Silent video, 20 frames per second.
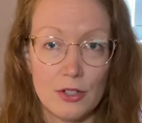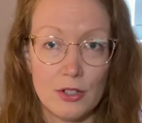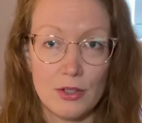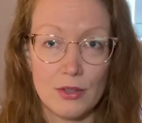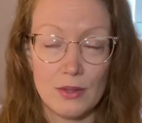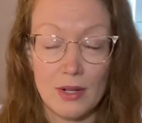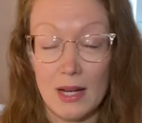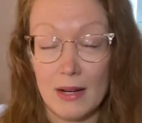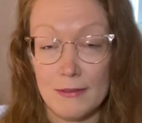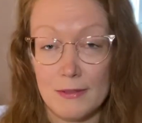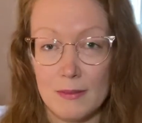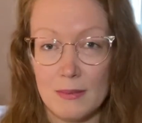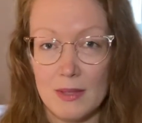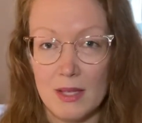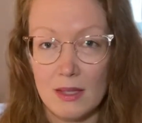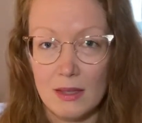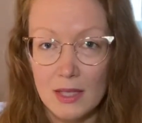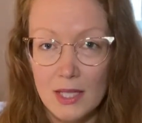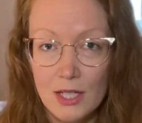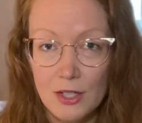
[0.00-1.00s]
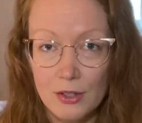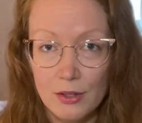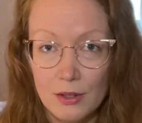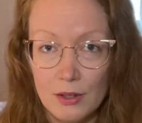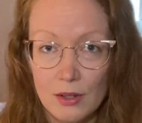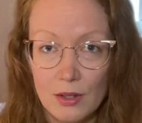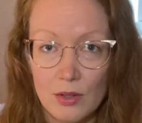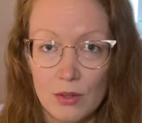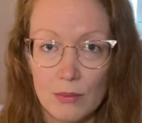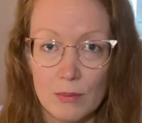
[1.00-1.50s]
You don't have to be a
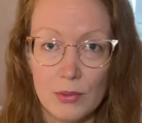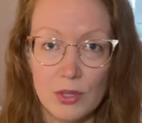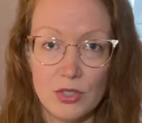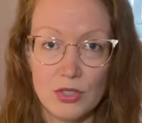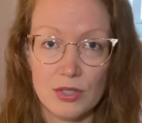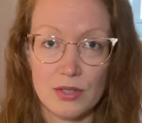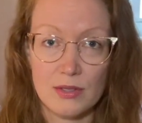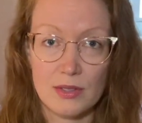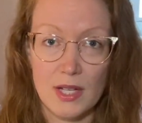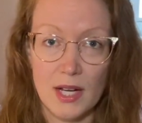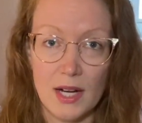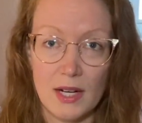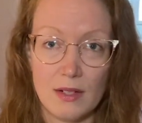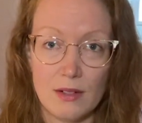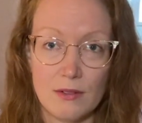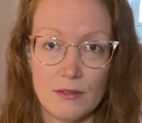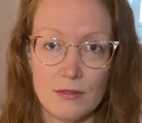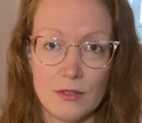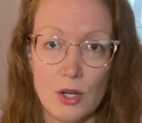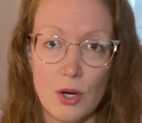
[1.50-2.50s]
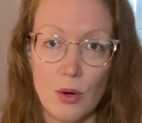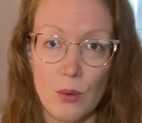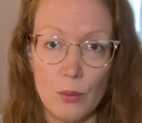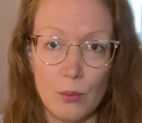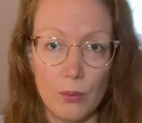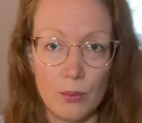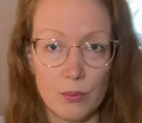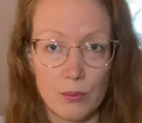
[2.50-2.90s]
leader, but just kind of know